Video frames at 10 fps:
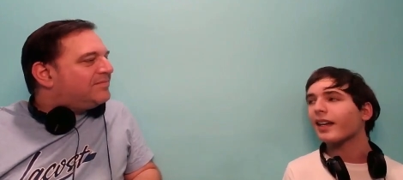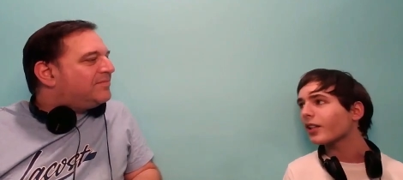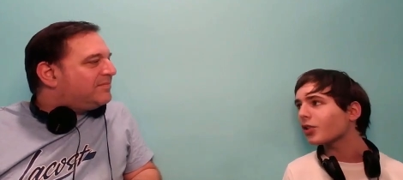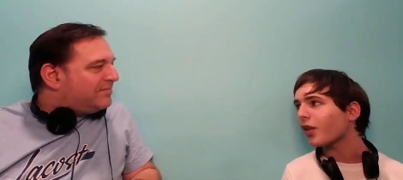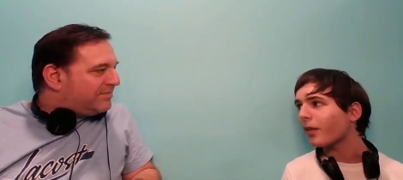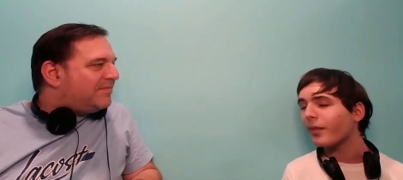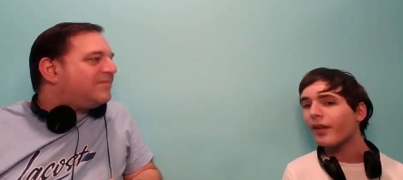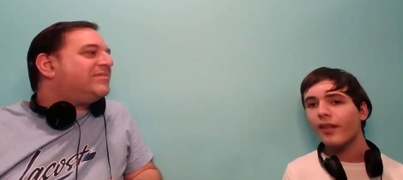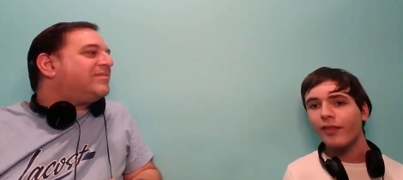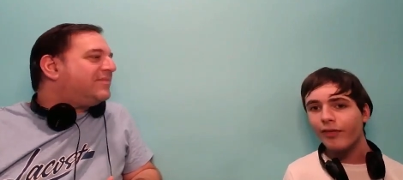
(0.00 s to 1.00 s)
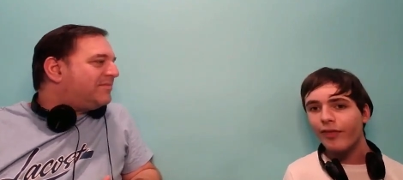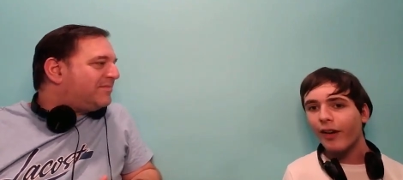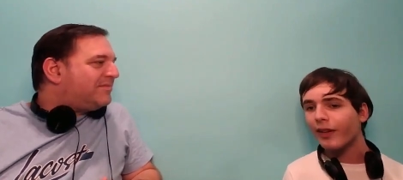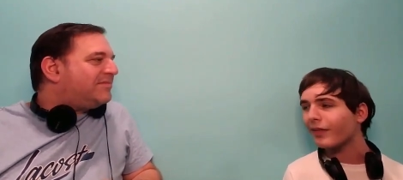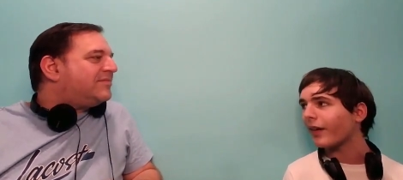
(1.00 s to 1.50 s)
Speaker 1: kick drum
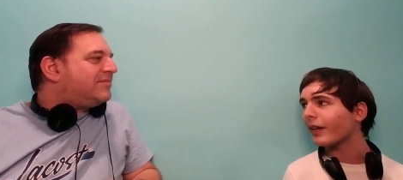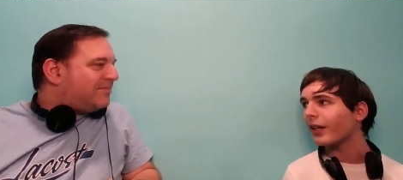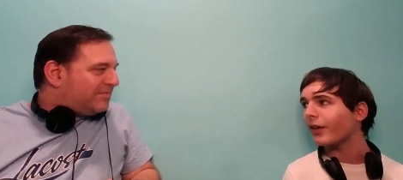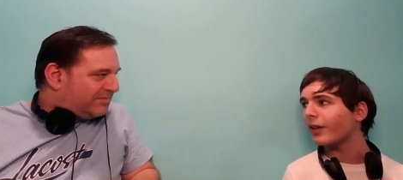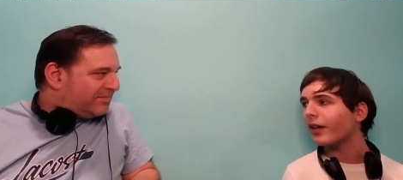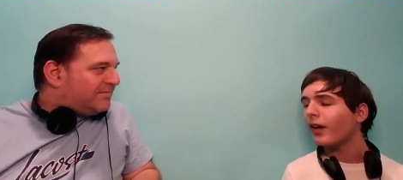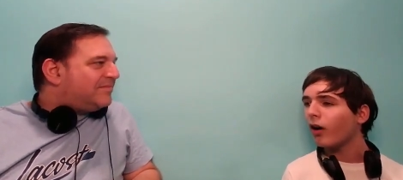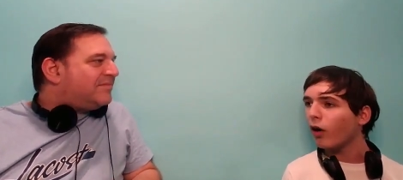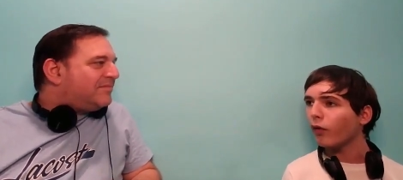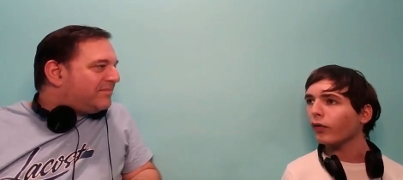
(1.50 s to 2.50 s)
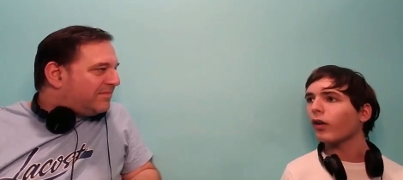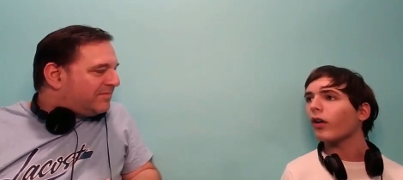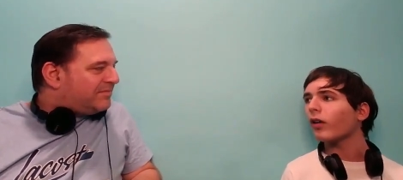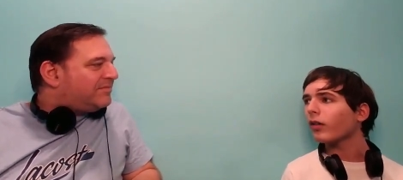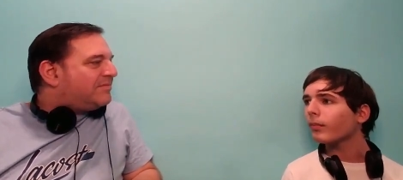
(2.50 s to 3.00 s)
very very good
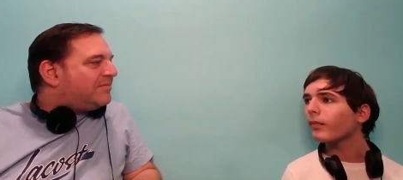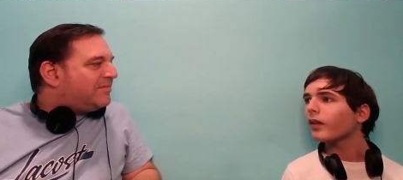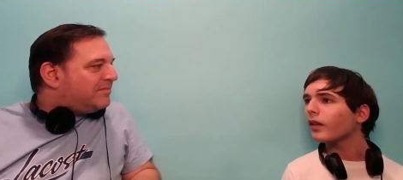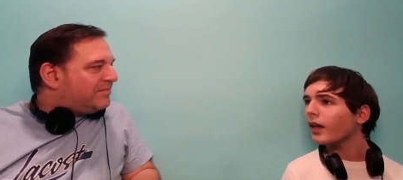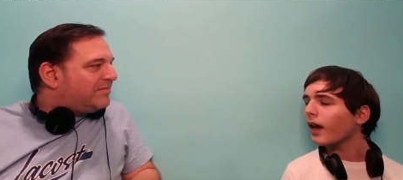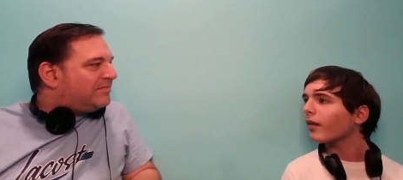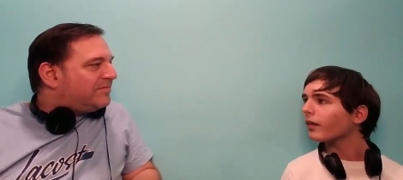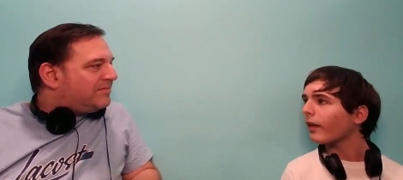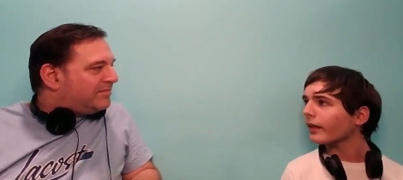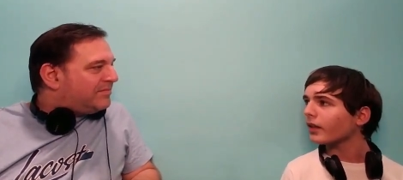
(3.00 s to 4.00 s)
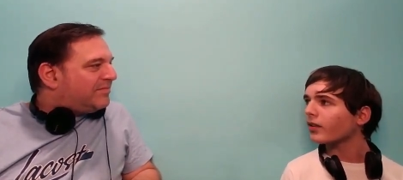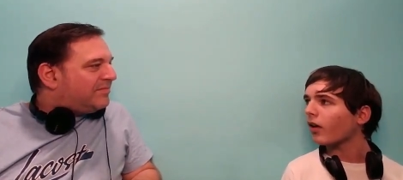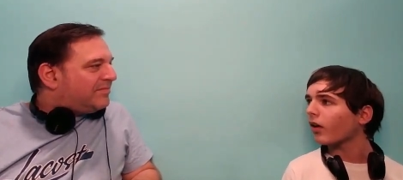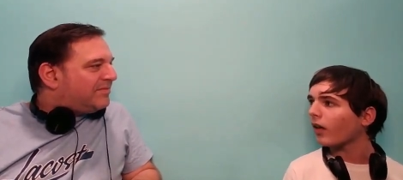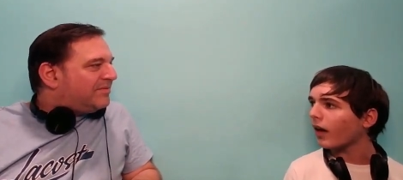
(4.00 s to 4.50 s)
overall yeah like the song
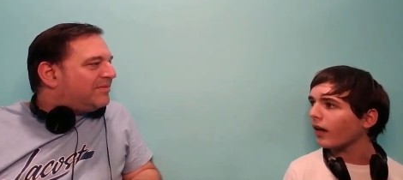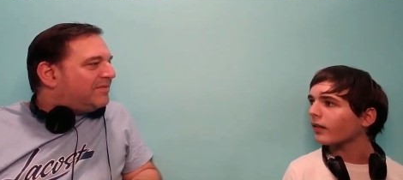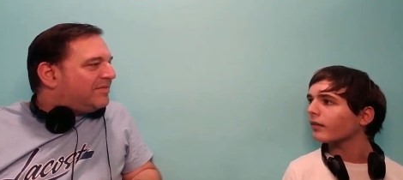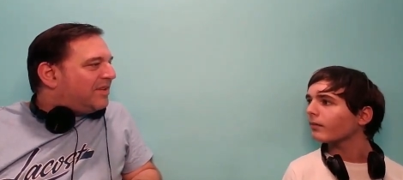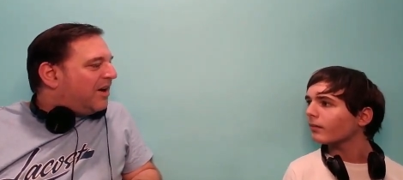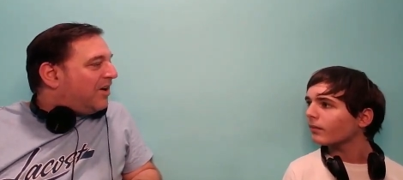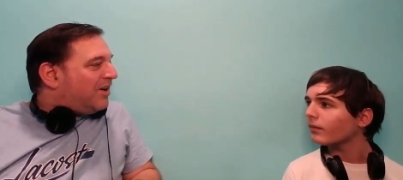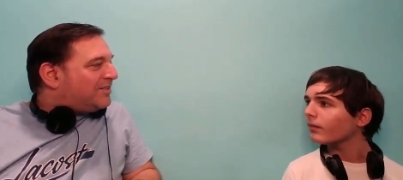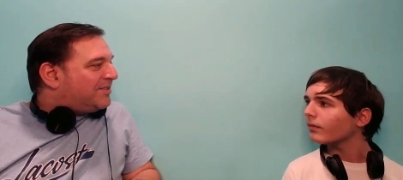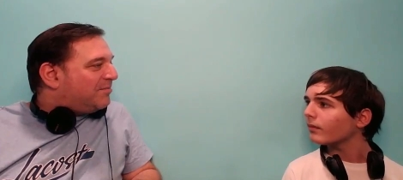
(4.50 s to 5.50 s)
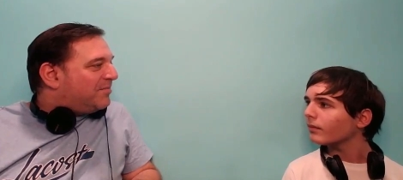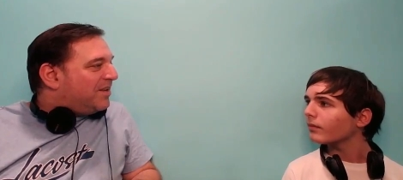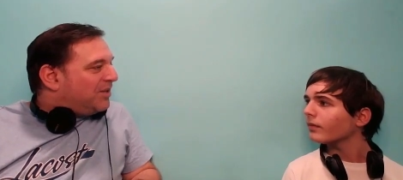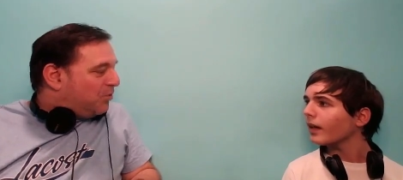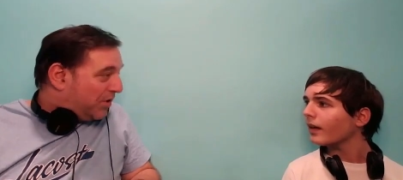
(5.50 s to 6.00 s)
a lot awesome
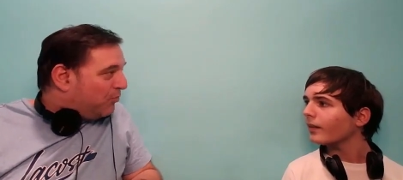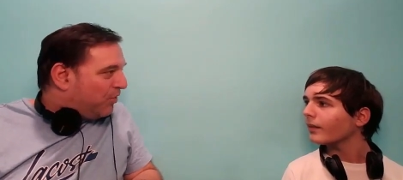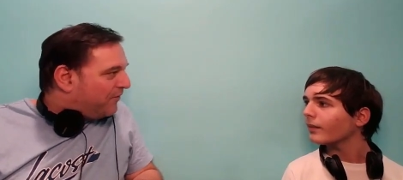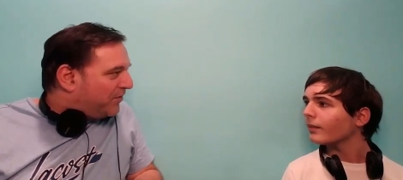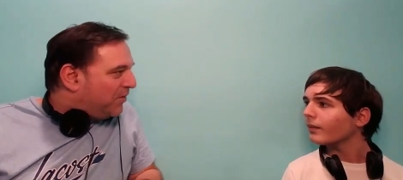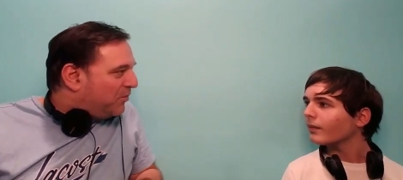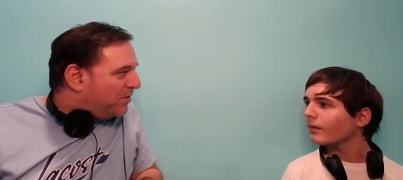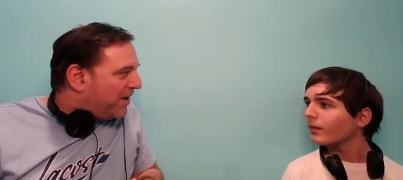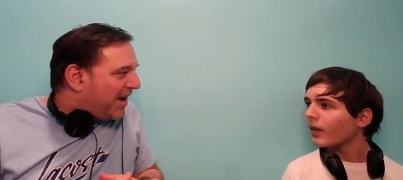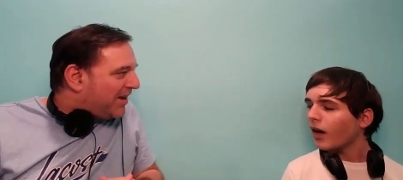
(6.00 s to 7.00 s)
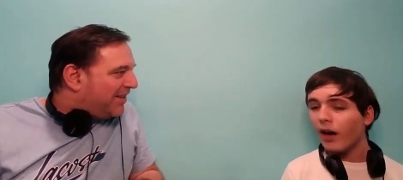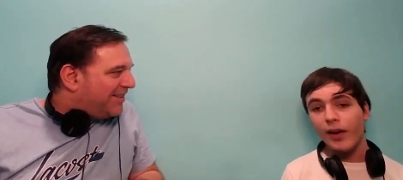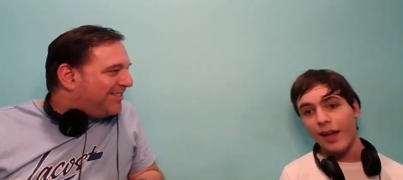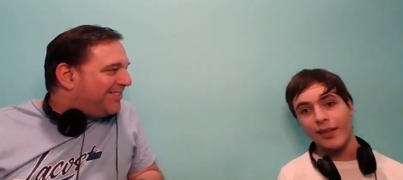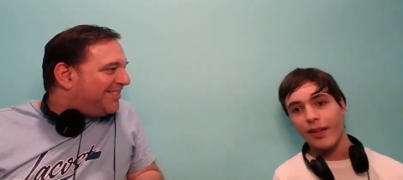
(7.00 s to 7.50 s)
Speaker 2: you want more Fleetwood
Speaker 1: Mac? Oh
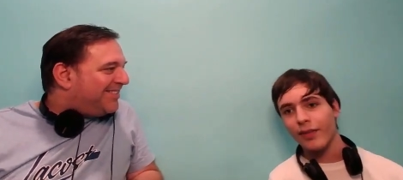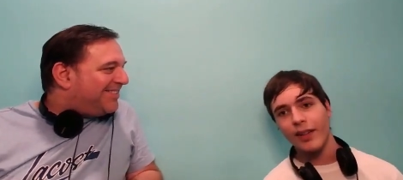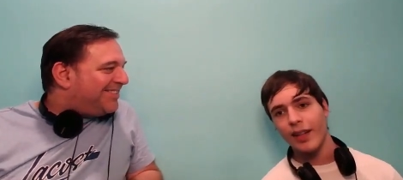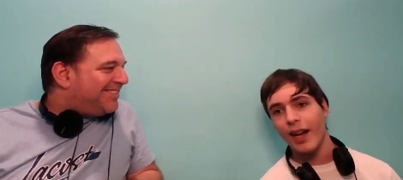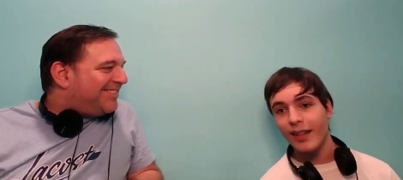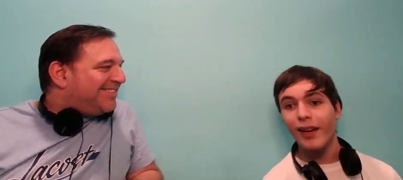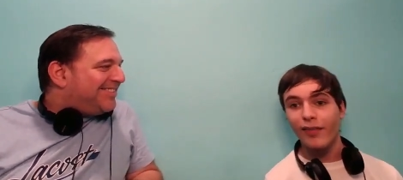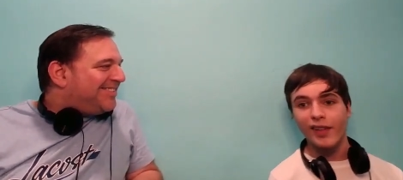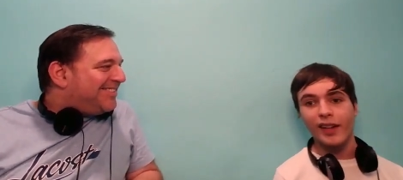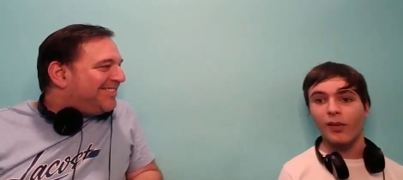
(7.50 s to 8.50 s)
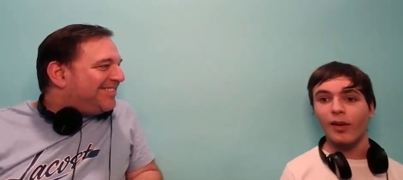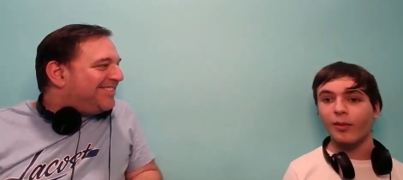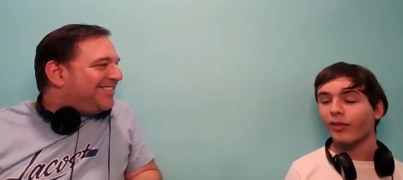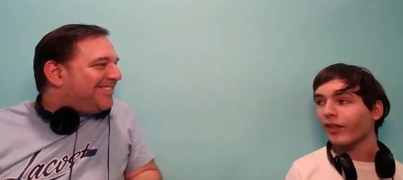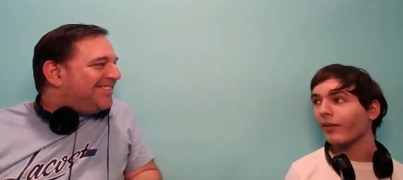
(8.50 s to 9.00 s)
yeah, definitely. I definitely want more
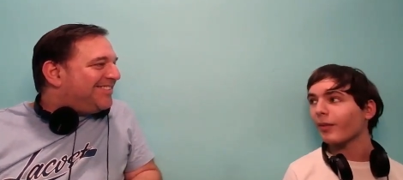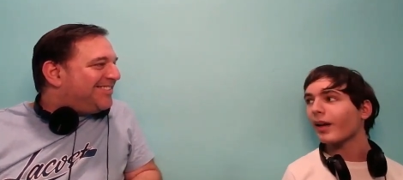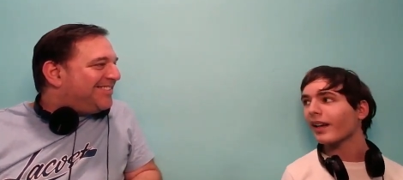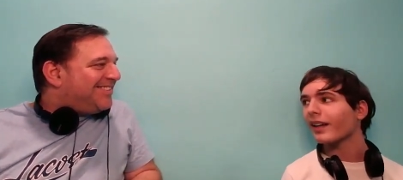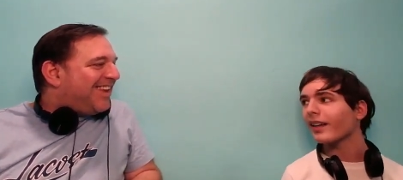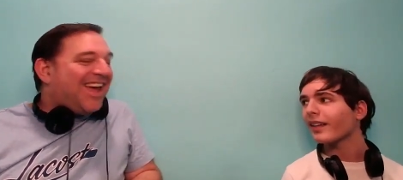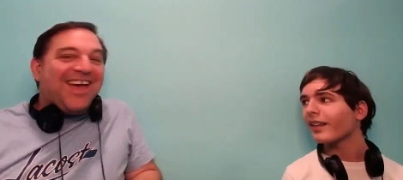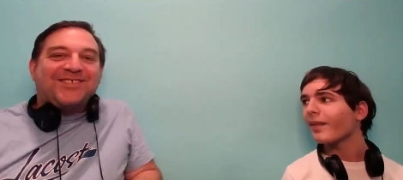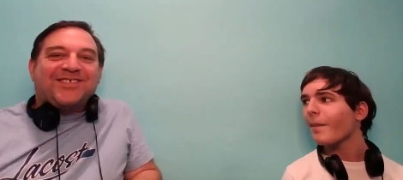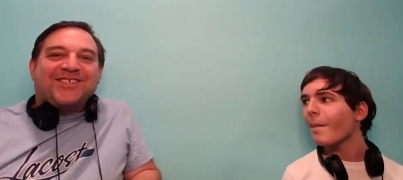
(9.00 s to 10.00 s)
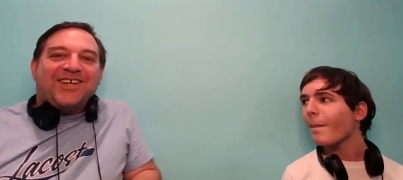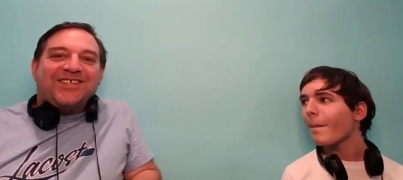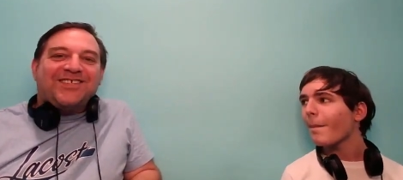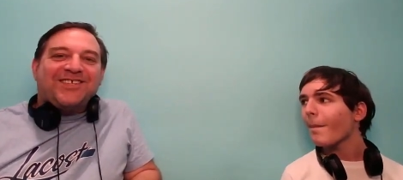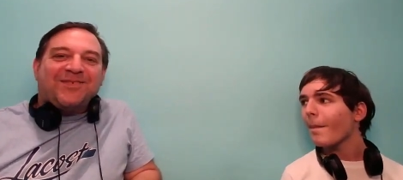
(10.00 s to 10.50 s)
Fleetwood Mac. Yeah, suggest
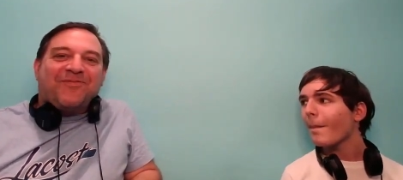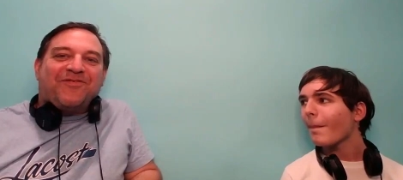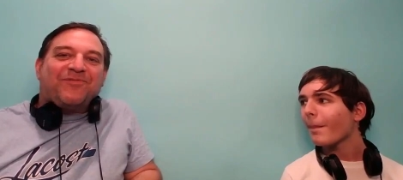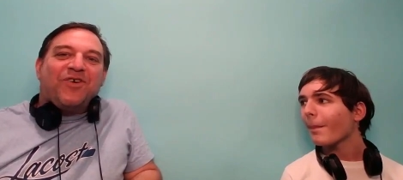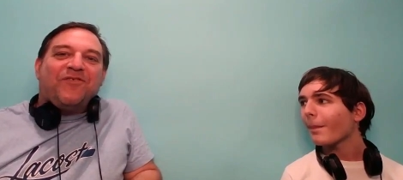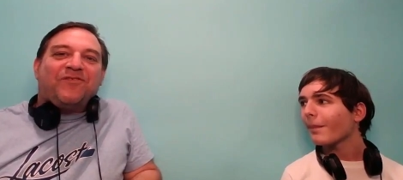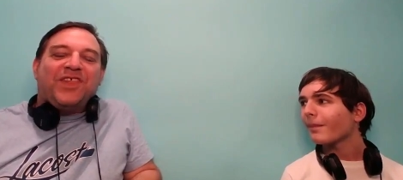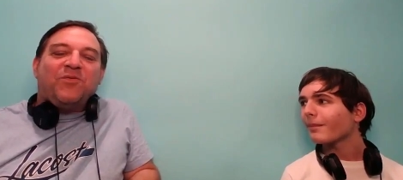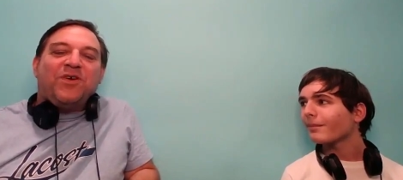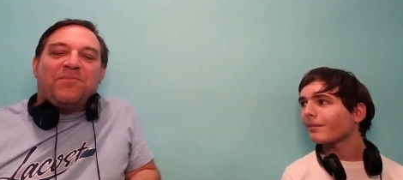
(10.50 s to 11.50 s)
us some more Fleetwood